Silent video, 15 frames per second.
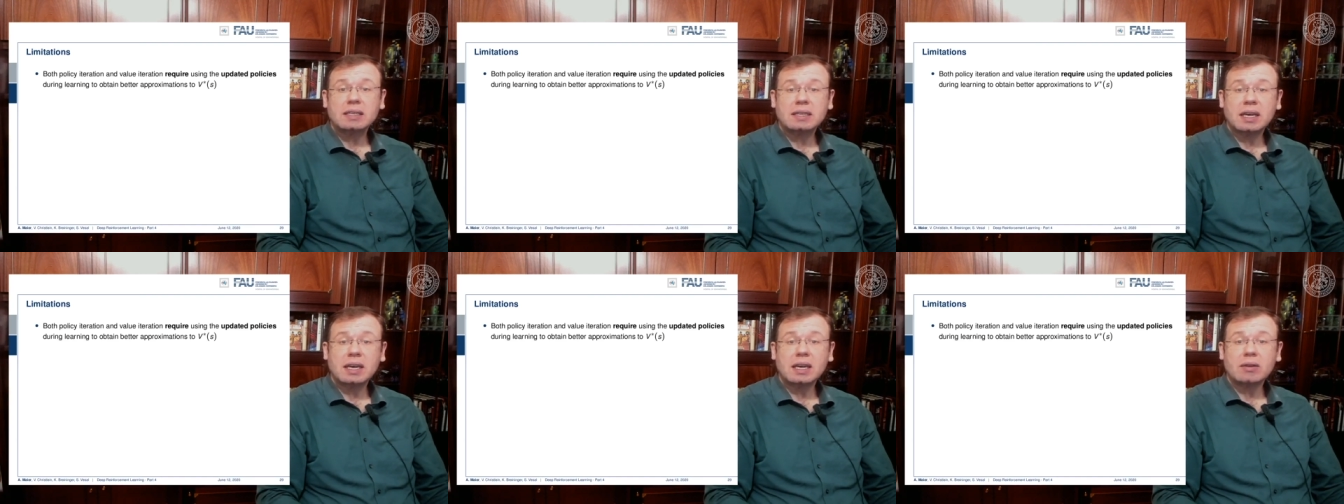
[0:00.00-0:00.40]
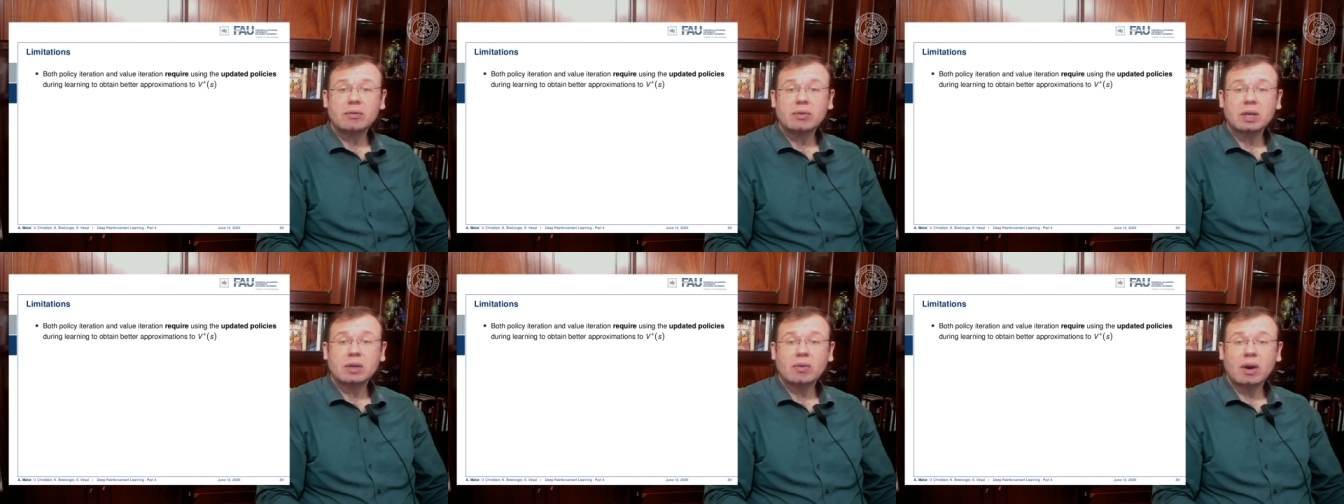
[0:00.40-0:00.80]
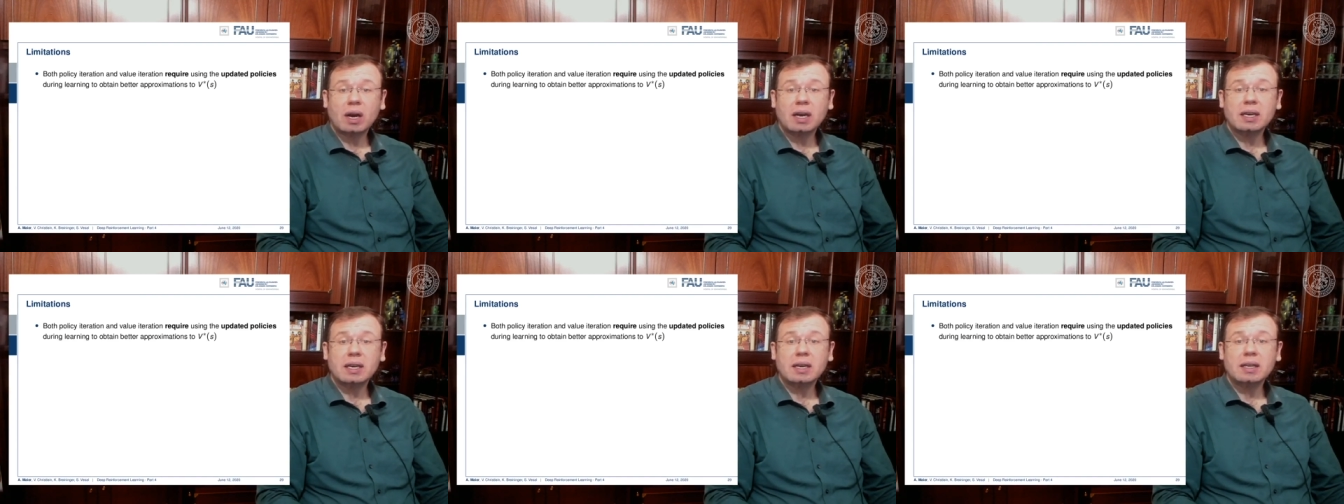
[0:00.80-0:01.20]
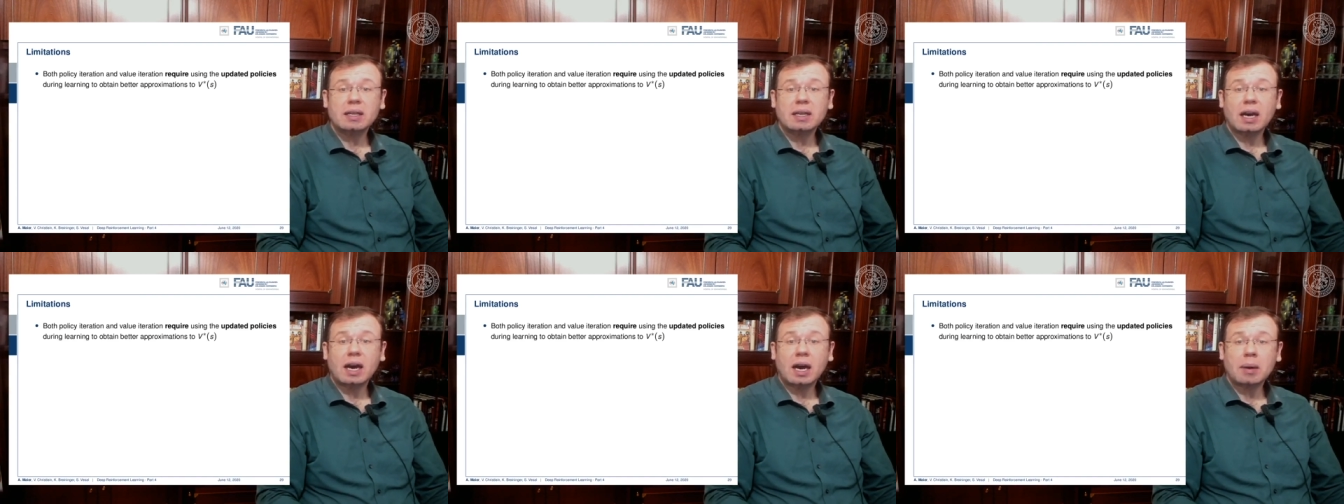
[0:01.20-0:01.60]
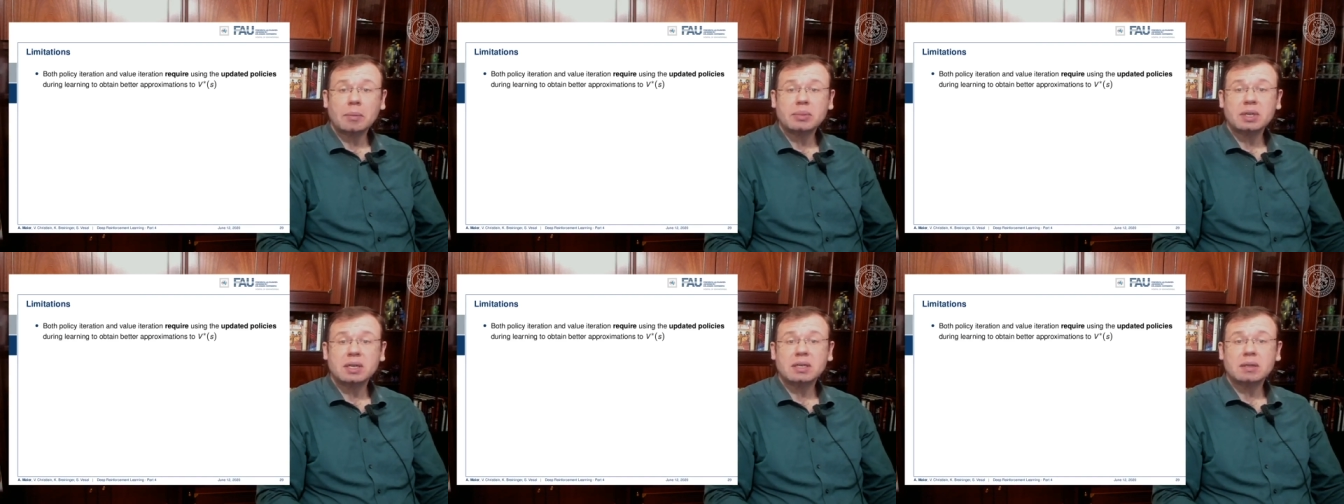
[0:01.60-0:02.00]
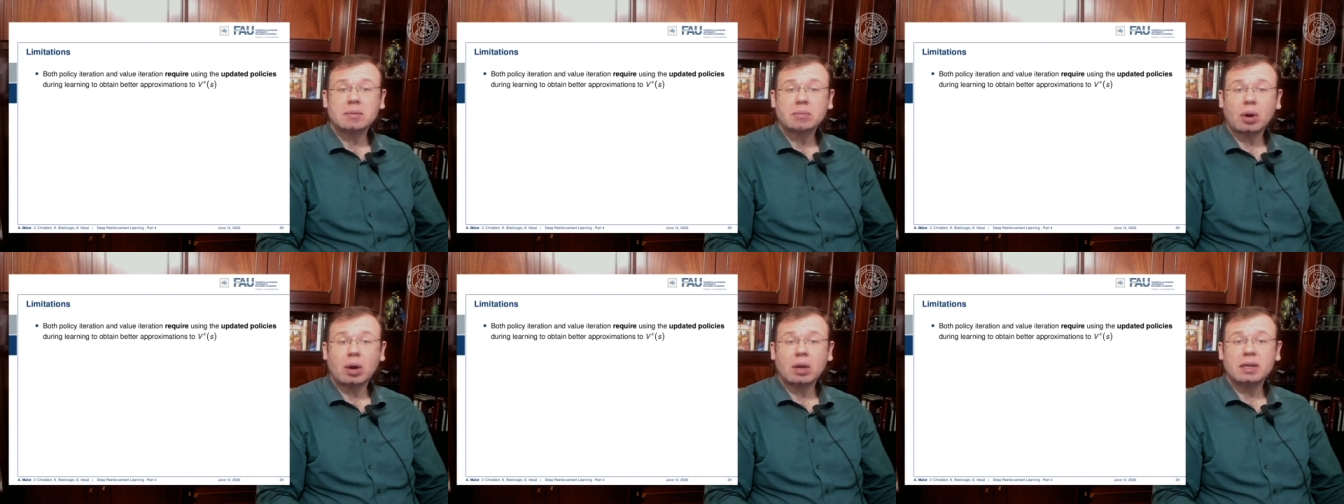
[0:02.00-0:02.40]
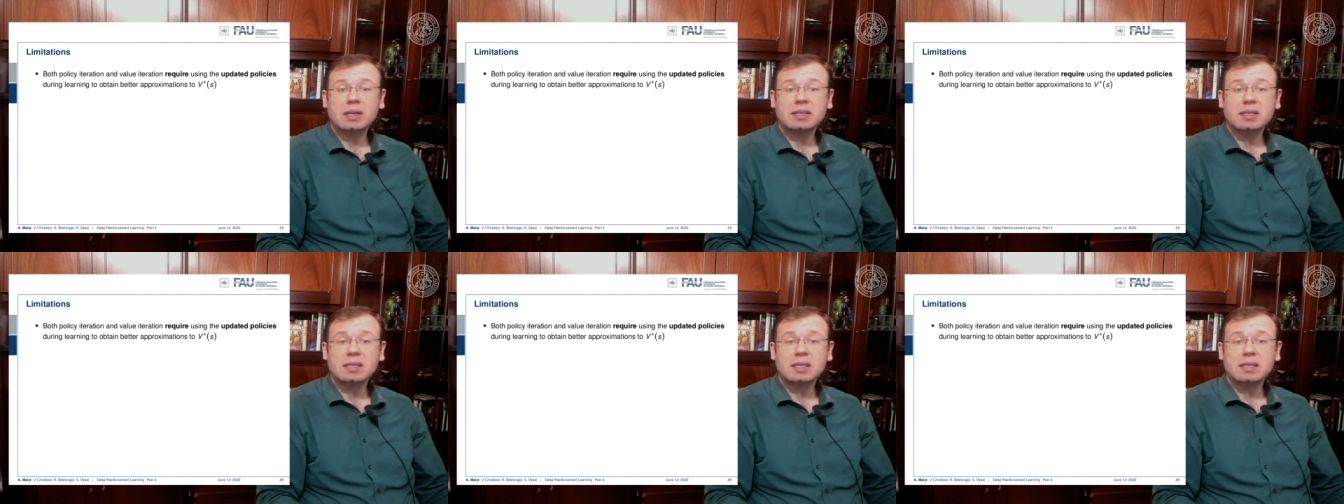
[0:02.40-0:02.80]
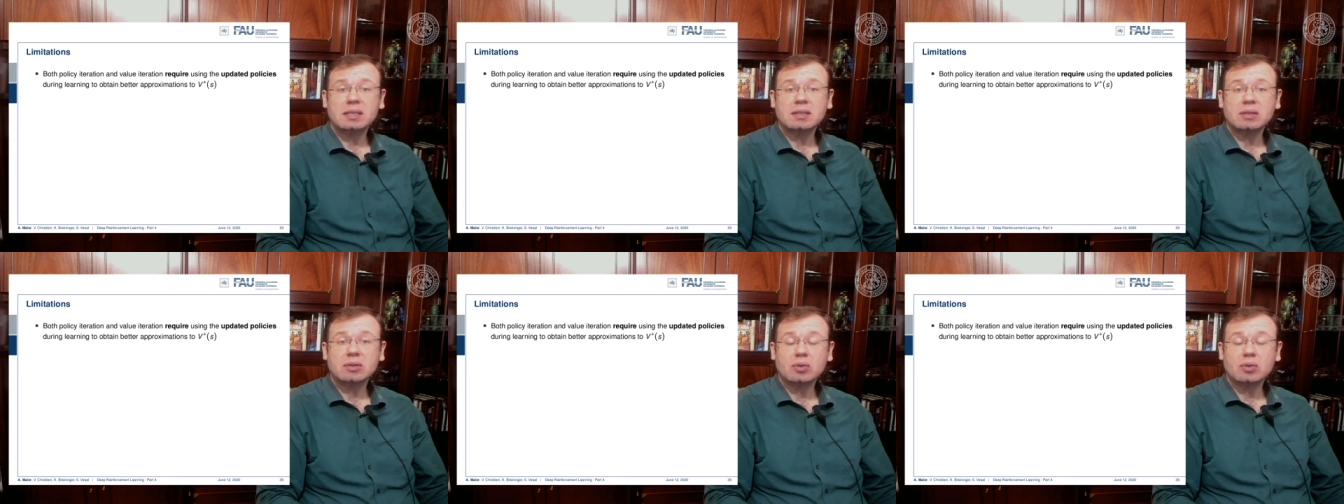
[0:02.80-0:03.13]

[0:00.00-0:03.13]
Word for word: they require updated policies